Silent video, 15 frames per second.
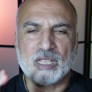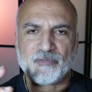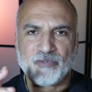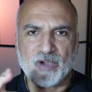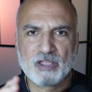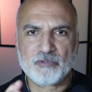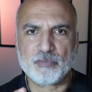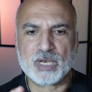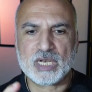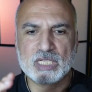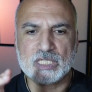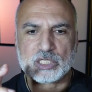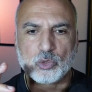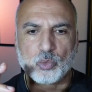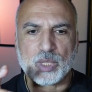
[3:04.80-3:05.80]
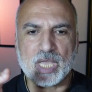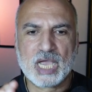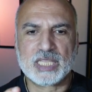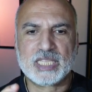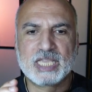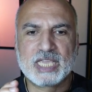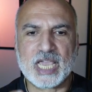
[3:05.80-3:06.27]
in 5 minutes, we
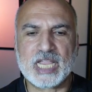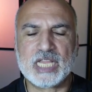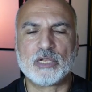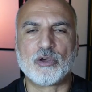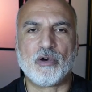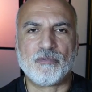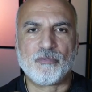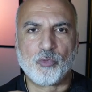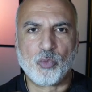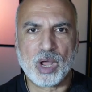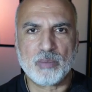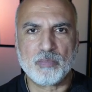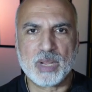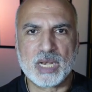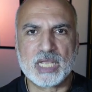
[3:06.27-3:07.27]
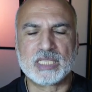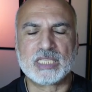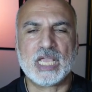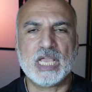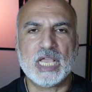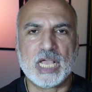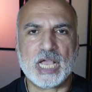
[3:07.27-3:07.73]
had a gain of 1 minute
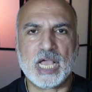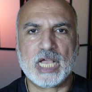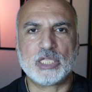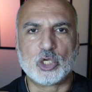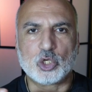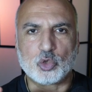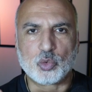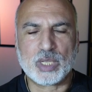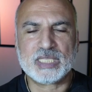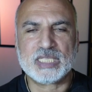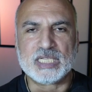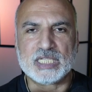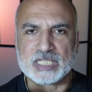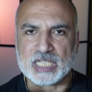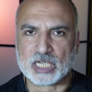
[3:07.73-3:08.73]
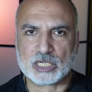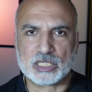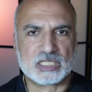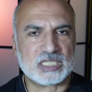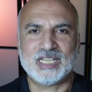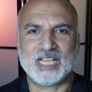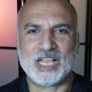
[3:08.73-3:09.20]
and 20
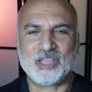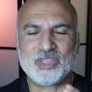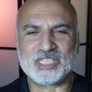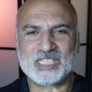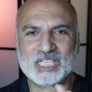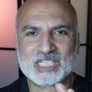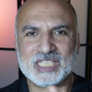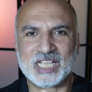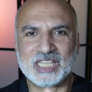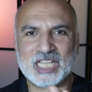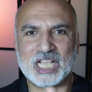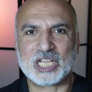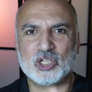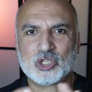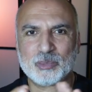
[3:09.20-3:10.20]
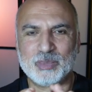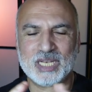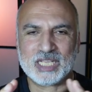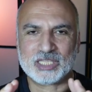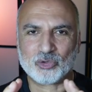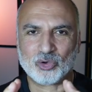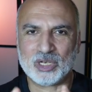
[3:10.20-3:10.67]
seconds. And this is not negligible
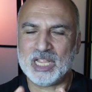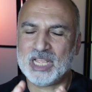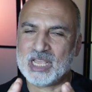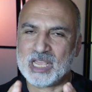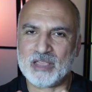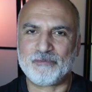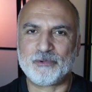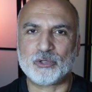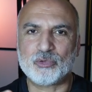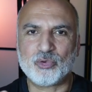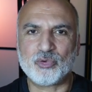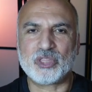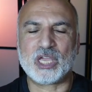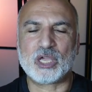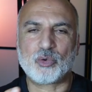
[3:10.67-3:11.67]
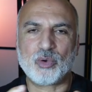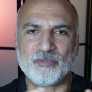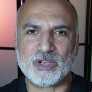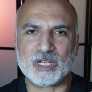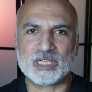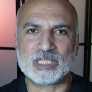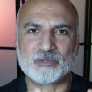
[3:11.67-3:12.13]
at all. If you do the
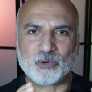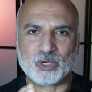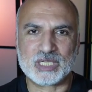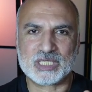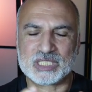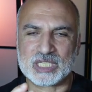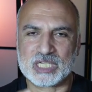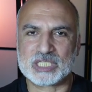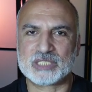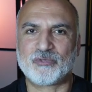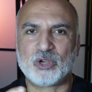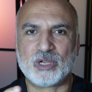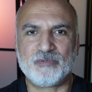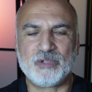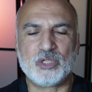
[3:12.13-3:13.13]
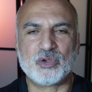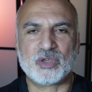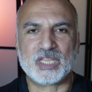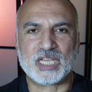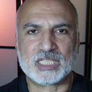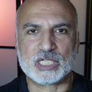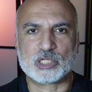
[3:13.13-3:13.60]
equivalence, for instance, for a video
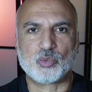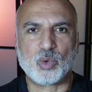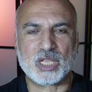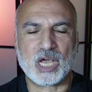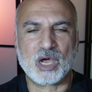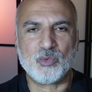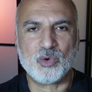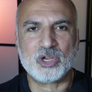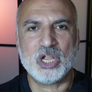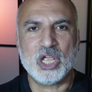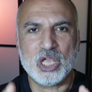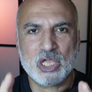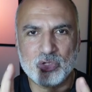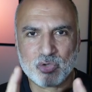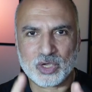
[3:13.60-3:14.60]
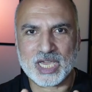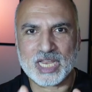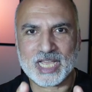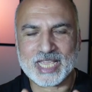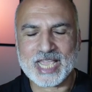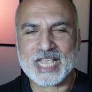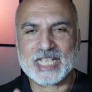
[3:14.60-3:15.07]
that is 1 hour, you're
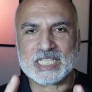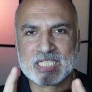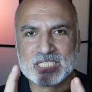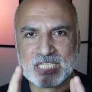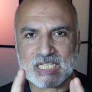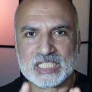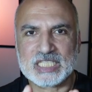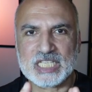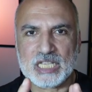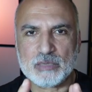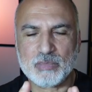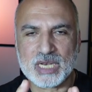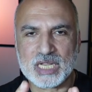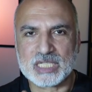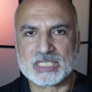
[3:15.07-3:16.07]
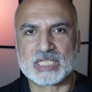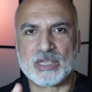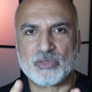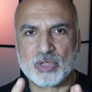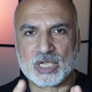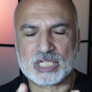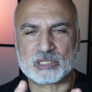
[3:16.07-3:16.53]
gonna gain 16 minutes
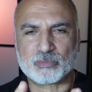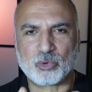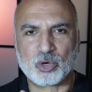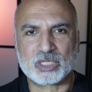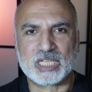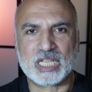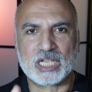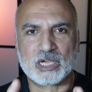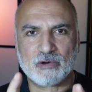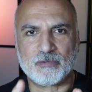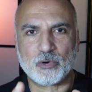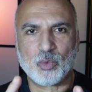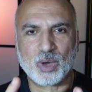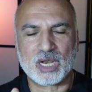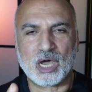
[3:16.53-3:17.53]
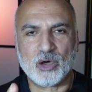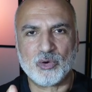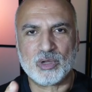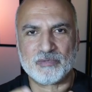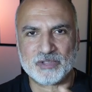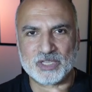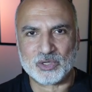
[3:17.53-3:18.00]
in the exporting of a 1 hour
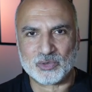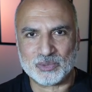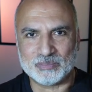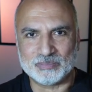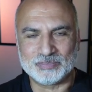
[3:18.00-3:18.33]
video.